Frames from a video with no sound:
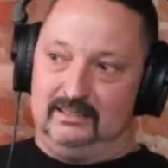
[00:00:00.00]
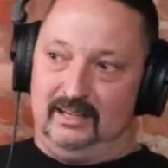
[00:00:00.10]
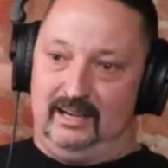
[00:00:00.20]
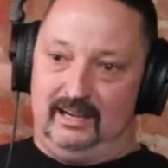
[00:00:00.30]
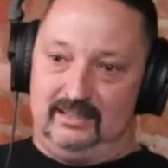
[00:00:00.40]

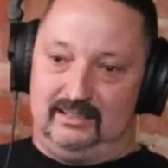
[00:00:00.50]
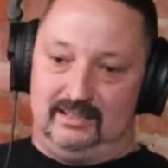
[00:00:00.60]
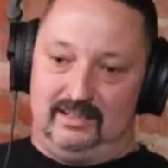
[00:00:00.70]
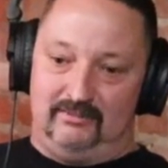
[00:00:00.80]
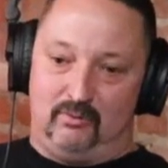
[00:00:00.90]
And
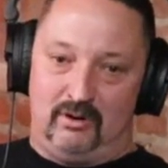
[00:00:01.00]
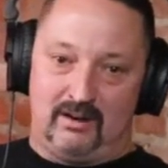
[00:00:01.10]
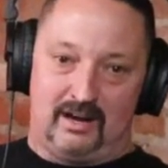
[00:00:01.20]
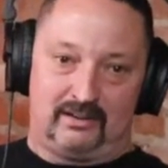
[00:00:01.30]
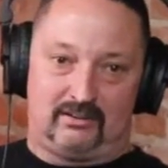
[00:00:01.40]
if we're
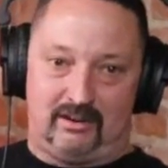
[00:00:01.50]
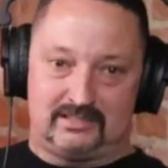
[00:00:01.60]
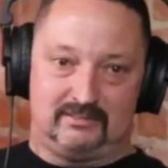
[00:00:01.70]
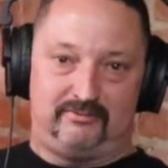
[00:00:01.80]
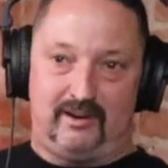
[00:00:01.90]
not
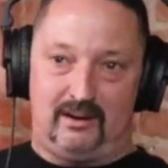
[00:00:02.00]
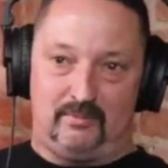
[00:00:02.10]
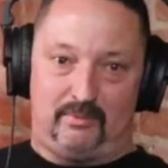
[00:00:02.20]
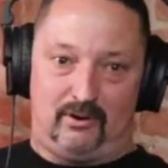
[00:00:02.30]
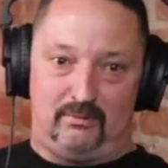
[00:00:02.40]
aggressive fire
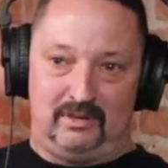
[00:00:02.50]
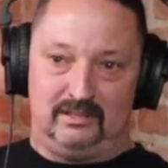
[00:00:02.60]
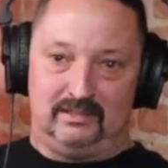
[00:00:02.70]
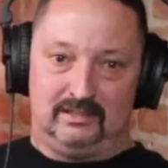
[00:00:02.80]
department,